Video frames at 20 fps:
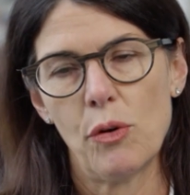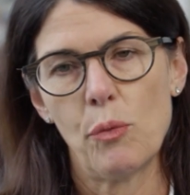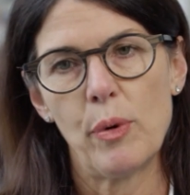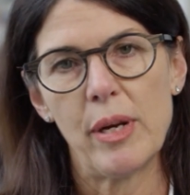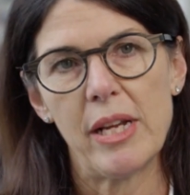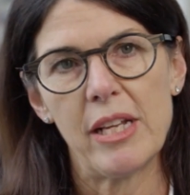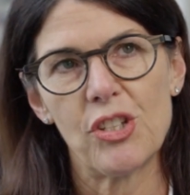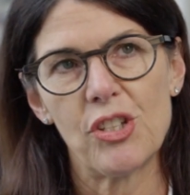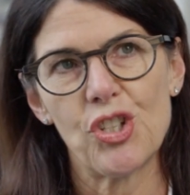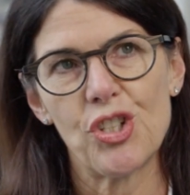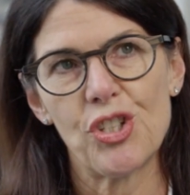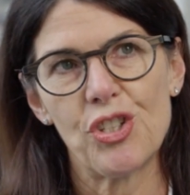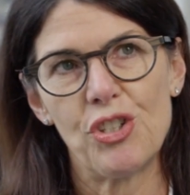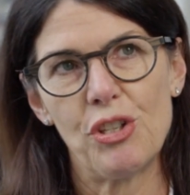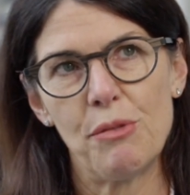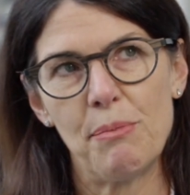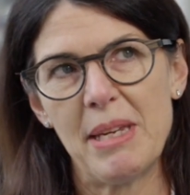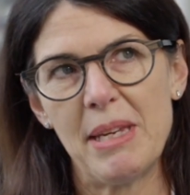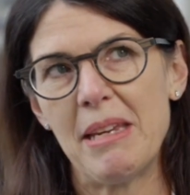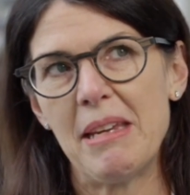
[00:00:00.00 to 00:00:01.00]
which
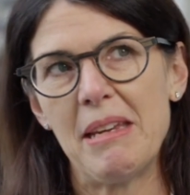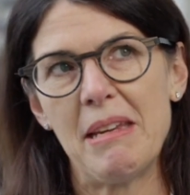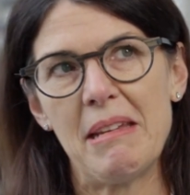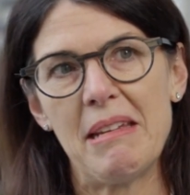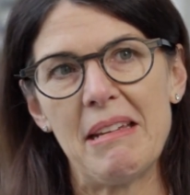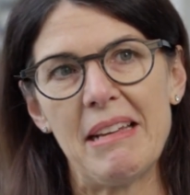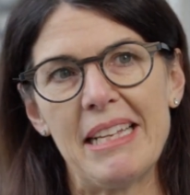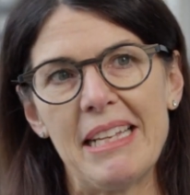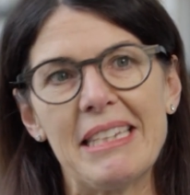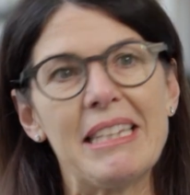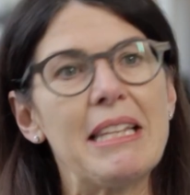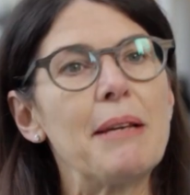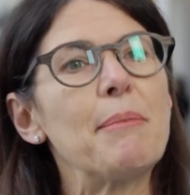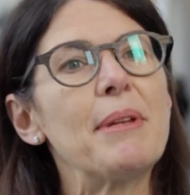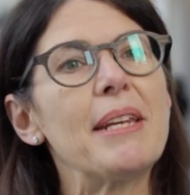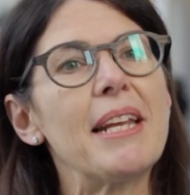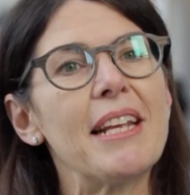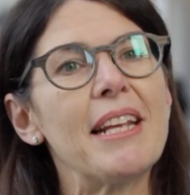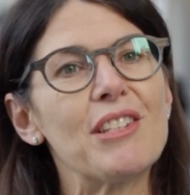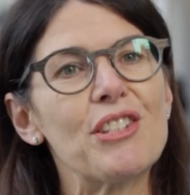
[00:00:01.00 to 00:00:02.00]
to me
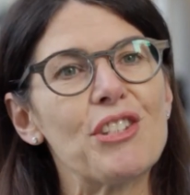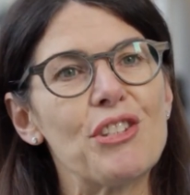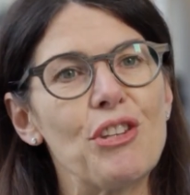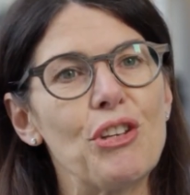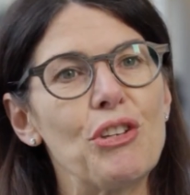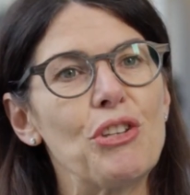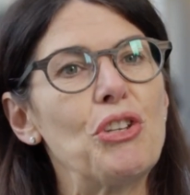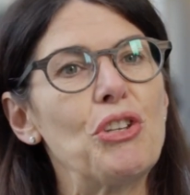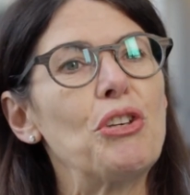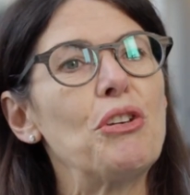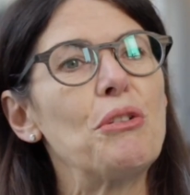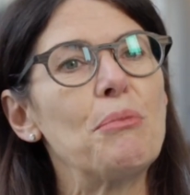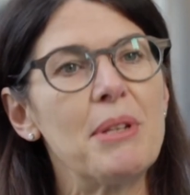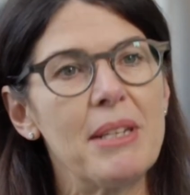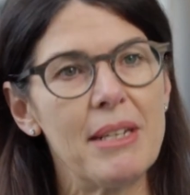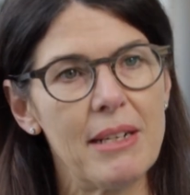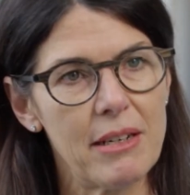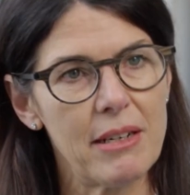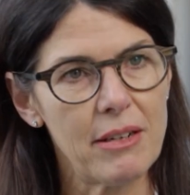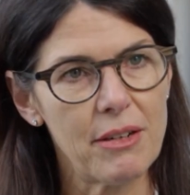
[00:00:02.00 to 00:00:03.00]
eliminates the
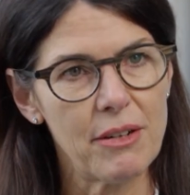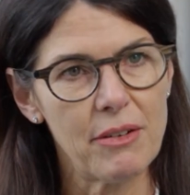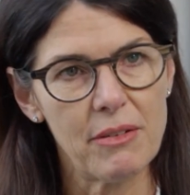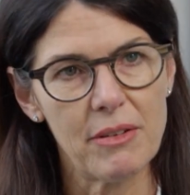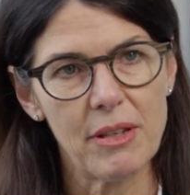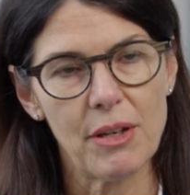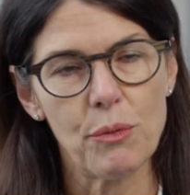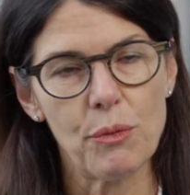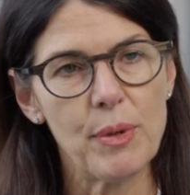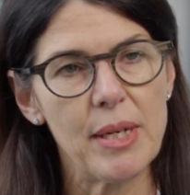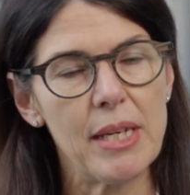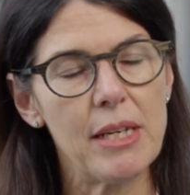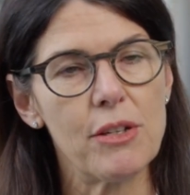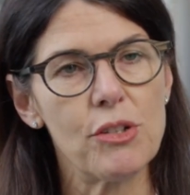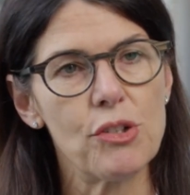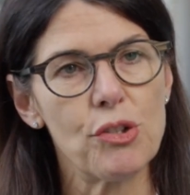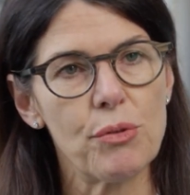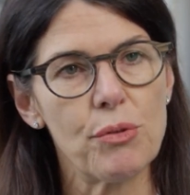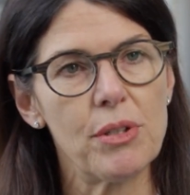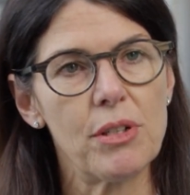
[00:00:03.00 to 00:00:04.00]
human error that we
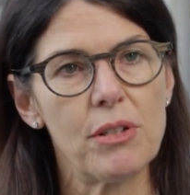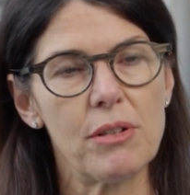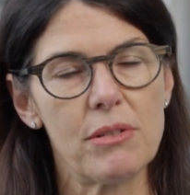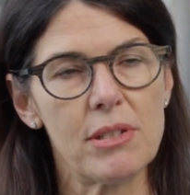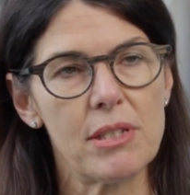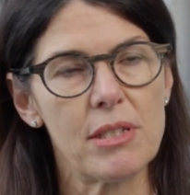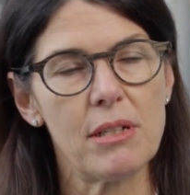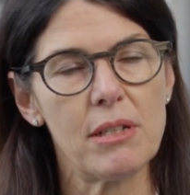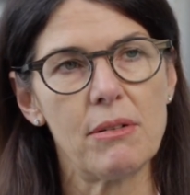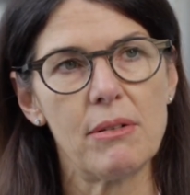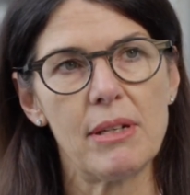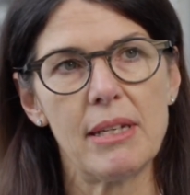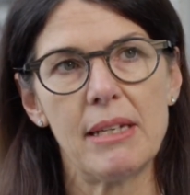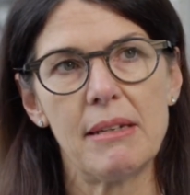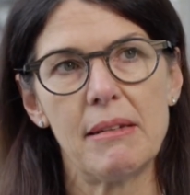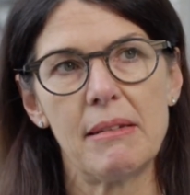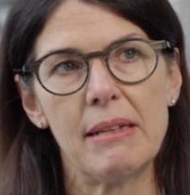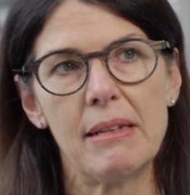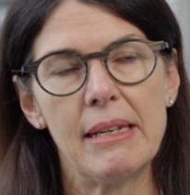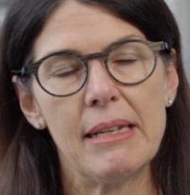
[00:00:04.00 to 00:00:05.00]
introduce. So
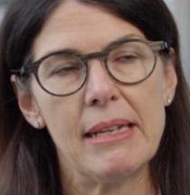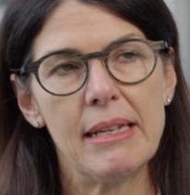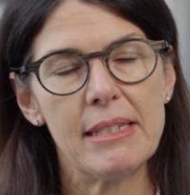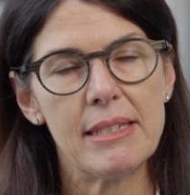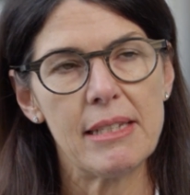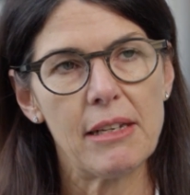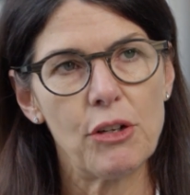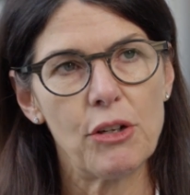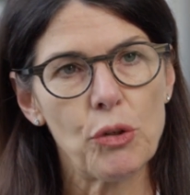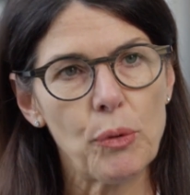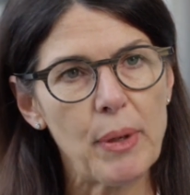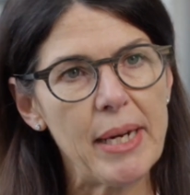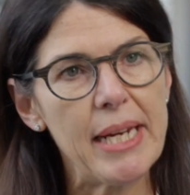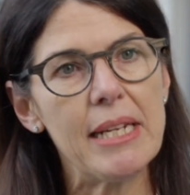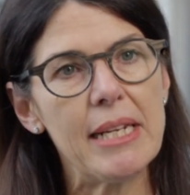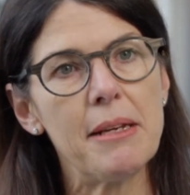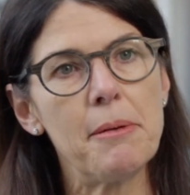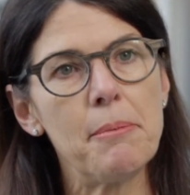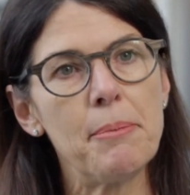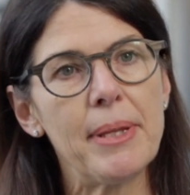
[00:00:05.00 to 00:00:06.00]
it, it's a
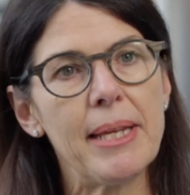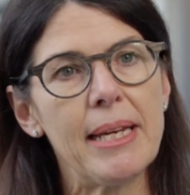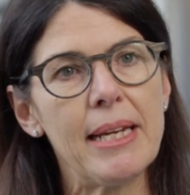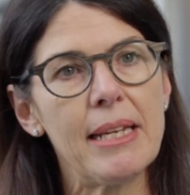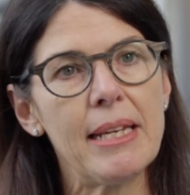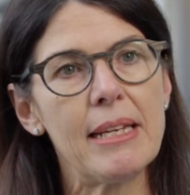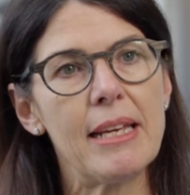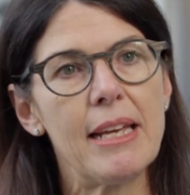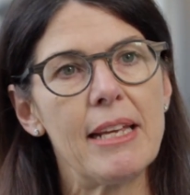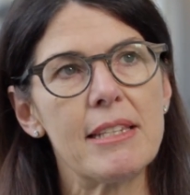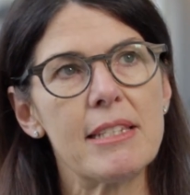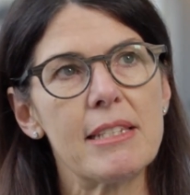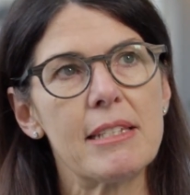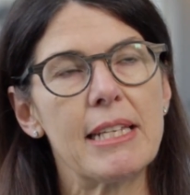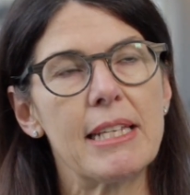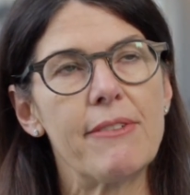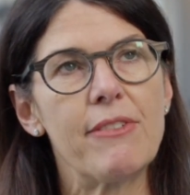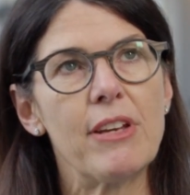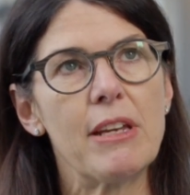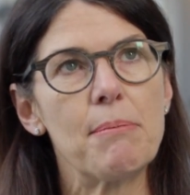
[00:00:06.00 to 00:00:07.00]
great implant. It's
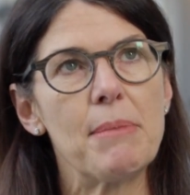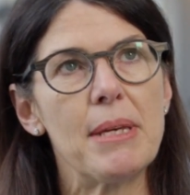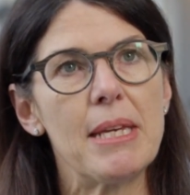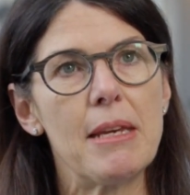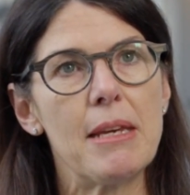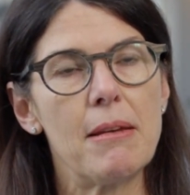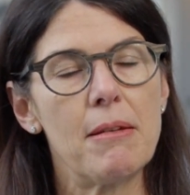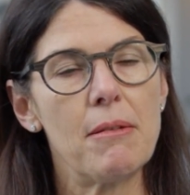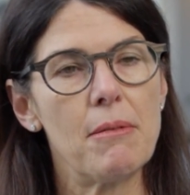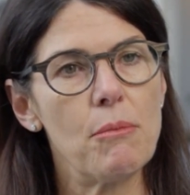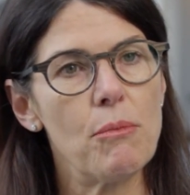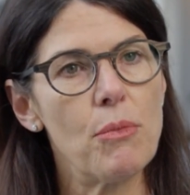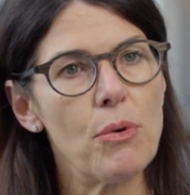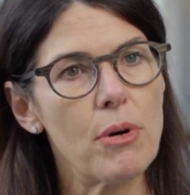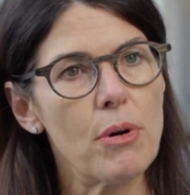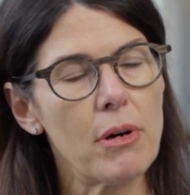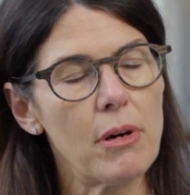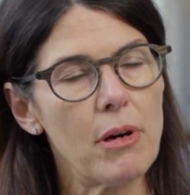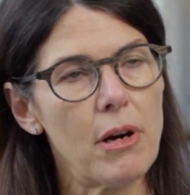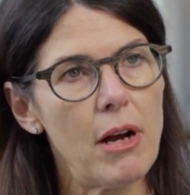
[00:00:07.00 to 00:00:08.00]
giving me
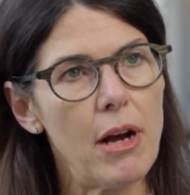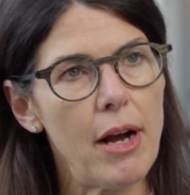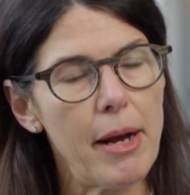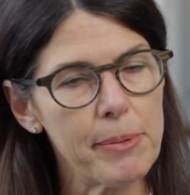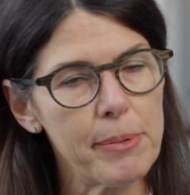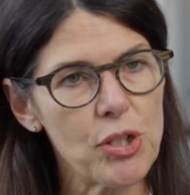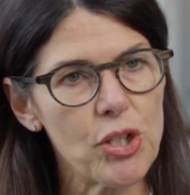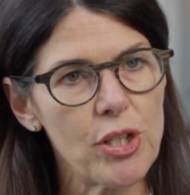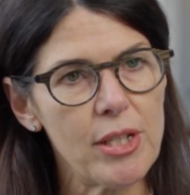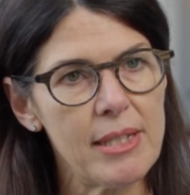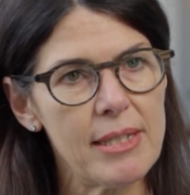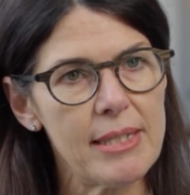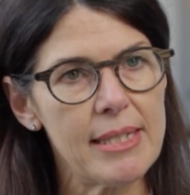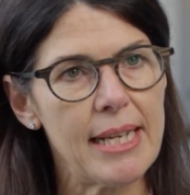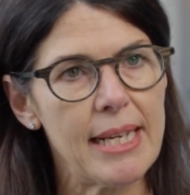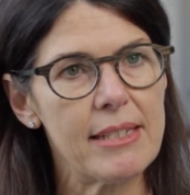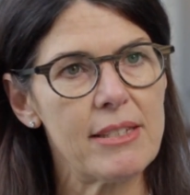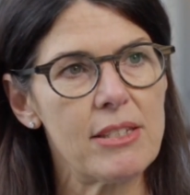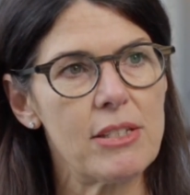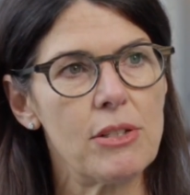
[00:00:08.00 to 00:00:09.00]
more options
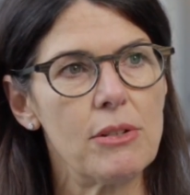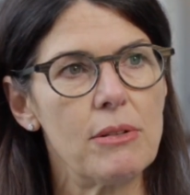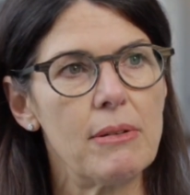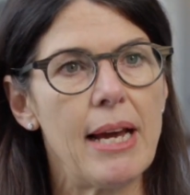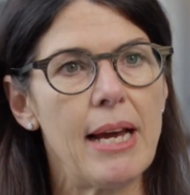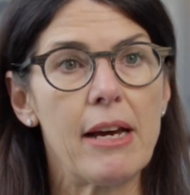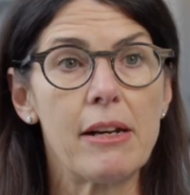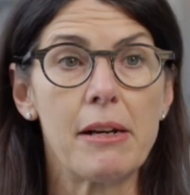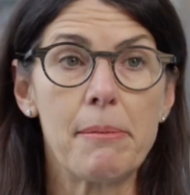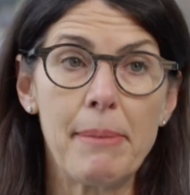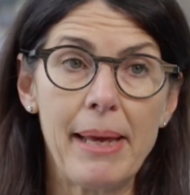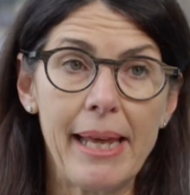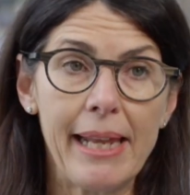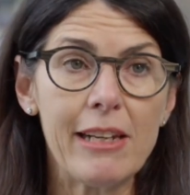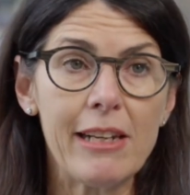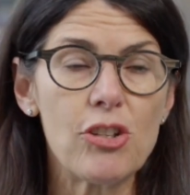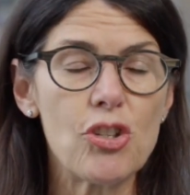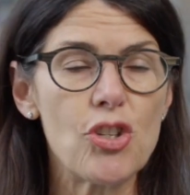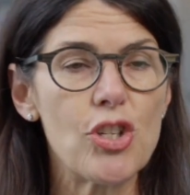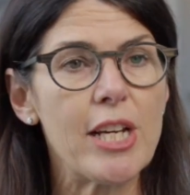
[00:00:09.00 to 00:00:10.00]
as to how to
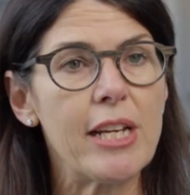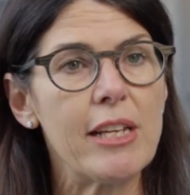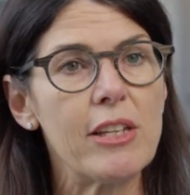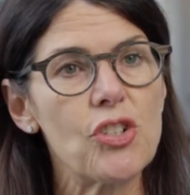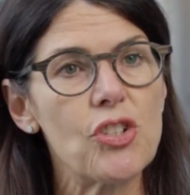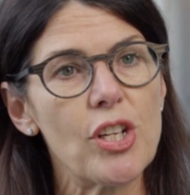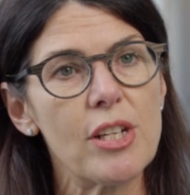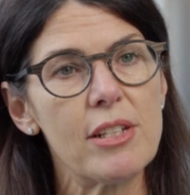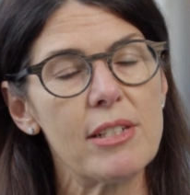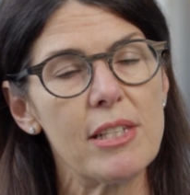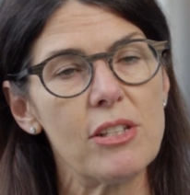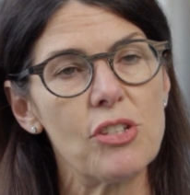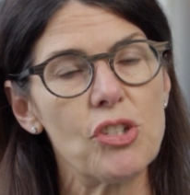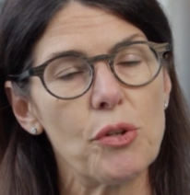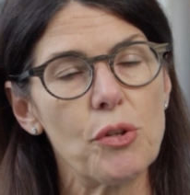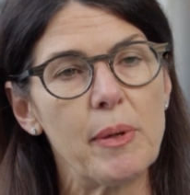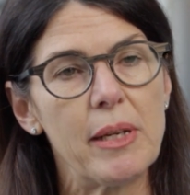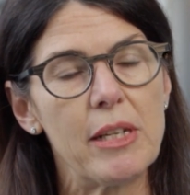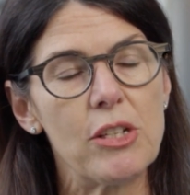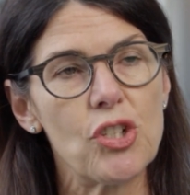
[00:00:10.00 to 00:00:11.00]
manage challenging
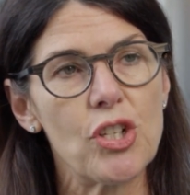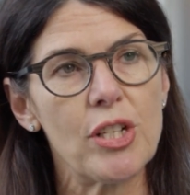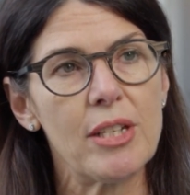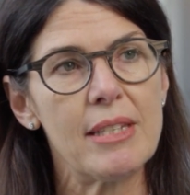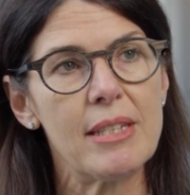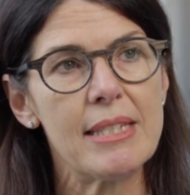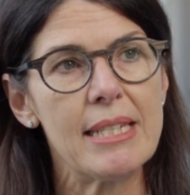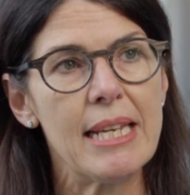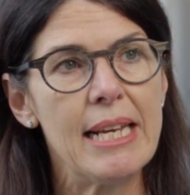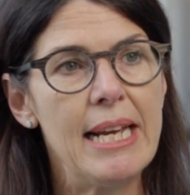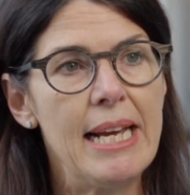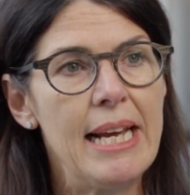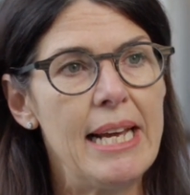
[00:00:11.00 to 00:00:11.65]
situations.